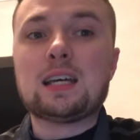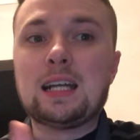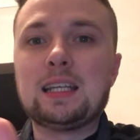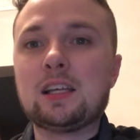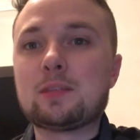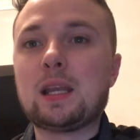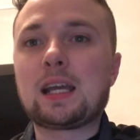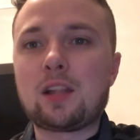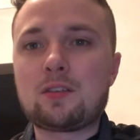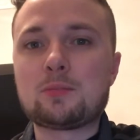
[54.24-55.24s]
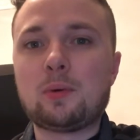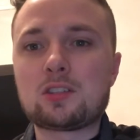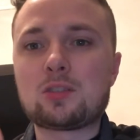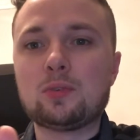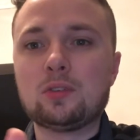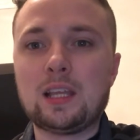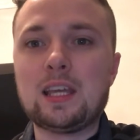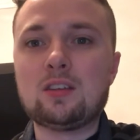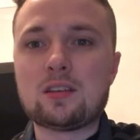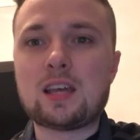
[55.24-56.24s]
ideally as many calories as possible
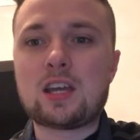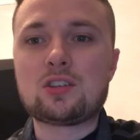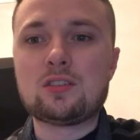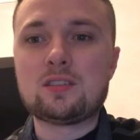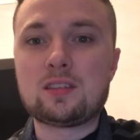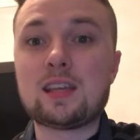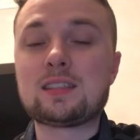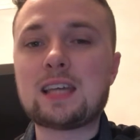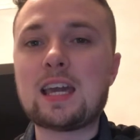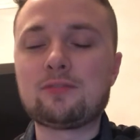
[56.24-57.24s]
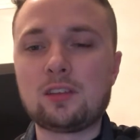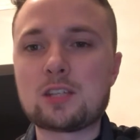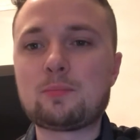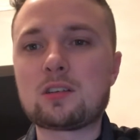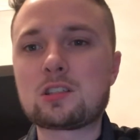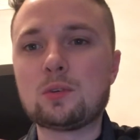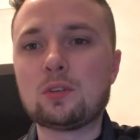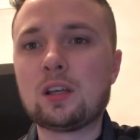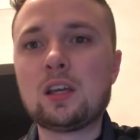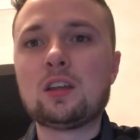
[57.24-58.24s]
in your sessions as safely as
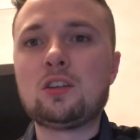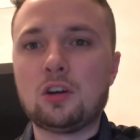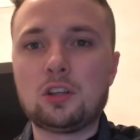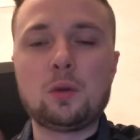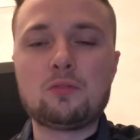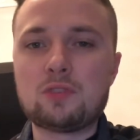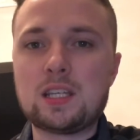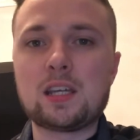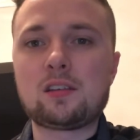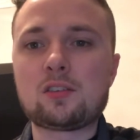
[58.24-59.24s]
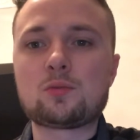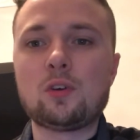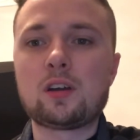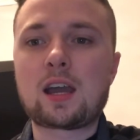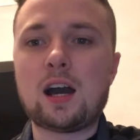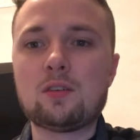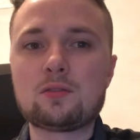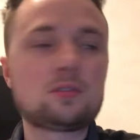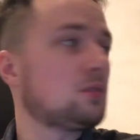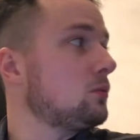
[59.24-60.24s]
possible, not doing ridiculous
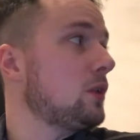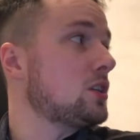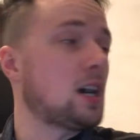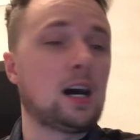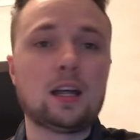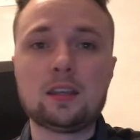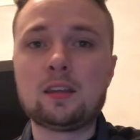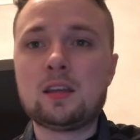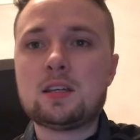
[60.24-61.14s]
workouts which aren't